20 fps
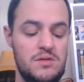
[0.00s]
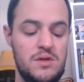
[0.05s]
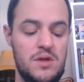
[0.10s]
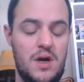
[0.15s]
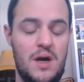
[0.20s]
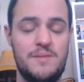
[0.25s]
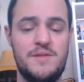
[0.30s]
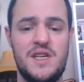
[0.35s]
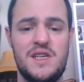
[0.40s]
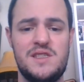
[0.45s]

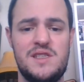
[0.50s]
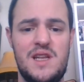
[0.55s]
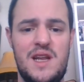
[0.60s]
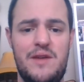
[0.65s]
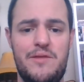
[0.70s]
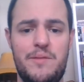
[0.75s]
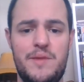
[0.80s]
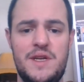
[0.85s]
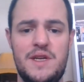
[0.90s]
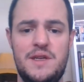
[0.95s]
Objects that
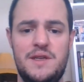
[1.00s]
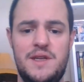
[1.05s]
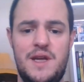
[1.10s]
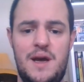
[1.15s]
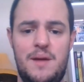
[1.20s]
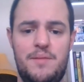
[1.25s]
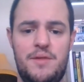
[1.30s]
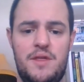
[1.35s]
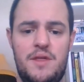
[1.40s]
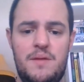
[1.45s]
have a bit of
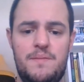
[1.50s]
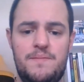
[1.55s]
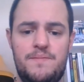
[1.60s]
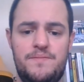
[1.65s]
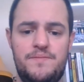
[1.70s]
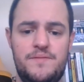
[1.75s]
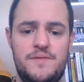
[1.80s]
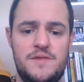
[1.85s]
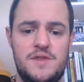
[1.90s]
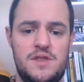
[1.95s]
depth.
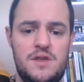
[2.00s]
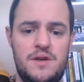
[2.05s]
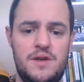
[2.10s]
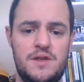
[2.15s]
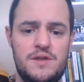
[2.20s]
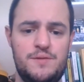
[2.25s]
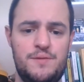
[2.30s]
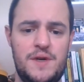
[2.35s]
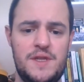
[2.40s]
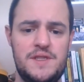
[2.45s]
So
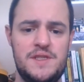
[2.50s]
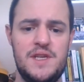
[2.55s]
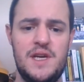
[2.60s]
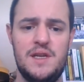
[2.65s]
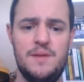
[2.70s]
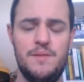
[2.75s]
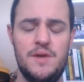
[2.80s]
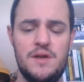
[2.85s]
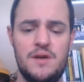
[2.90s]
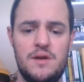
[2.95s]
here's one
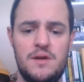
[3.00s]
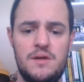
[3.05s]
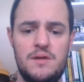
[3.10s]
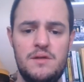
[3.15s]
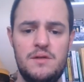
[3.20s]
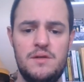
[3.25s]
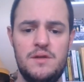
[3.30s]
centimeter.